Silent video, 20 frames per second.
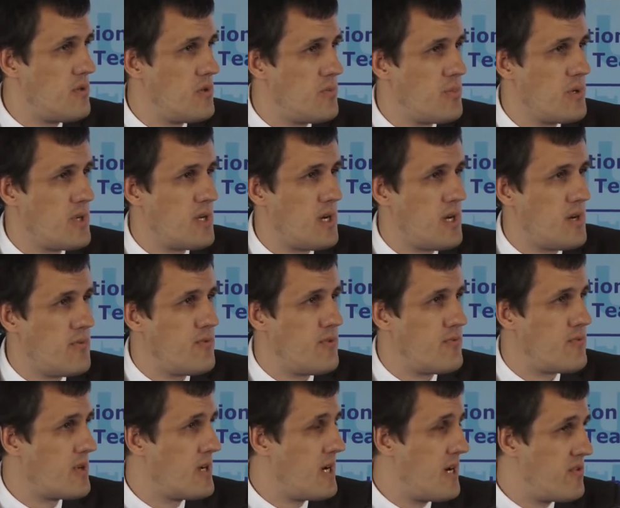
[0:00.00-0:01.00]
on behalf
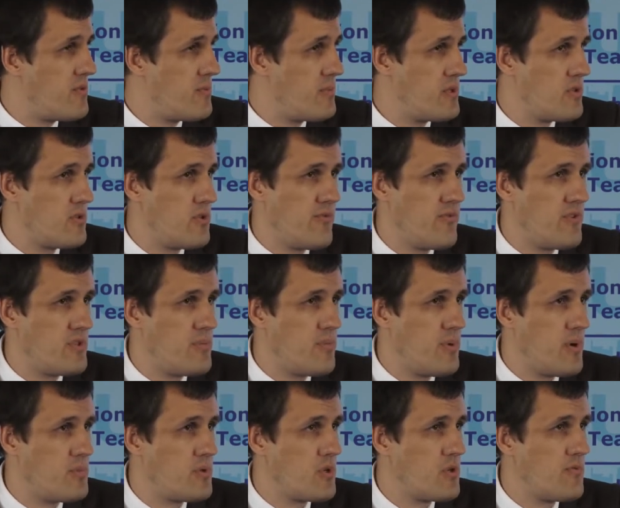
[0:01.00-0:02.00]
of the government of the
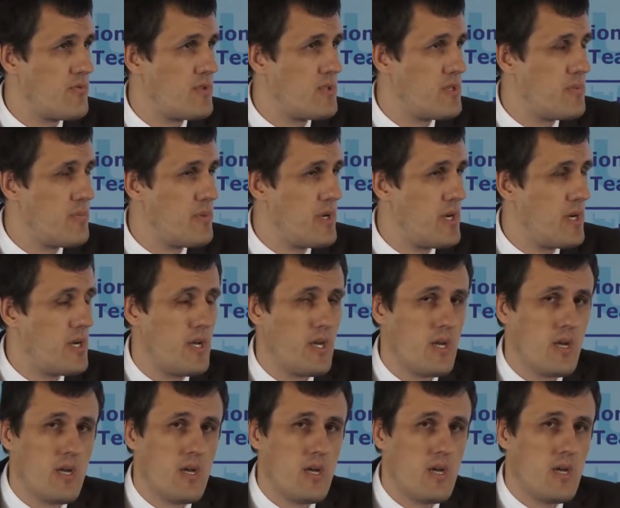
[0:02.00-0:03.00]
Republic of Serbia
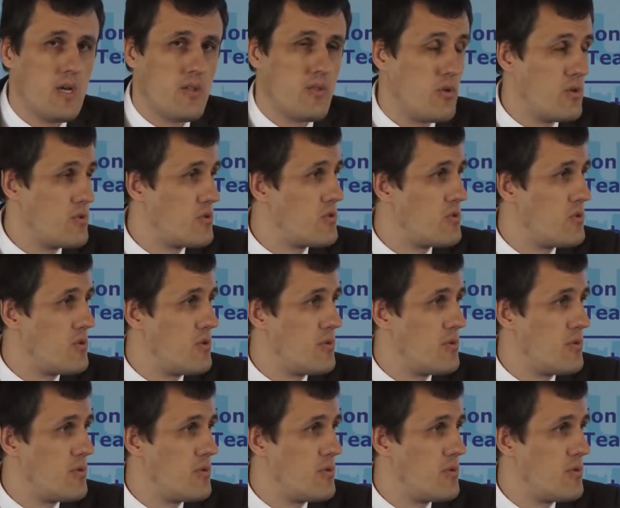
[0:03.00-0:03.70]
and also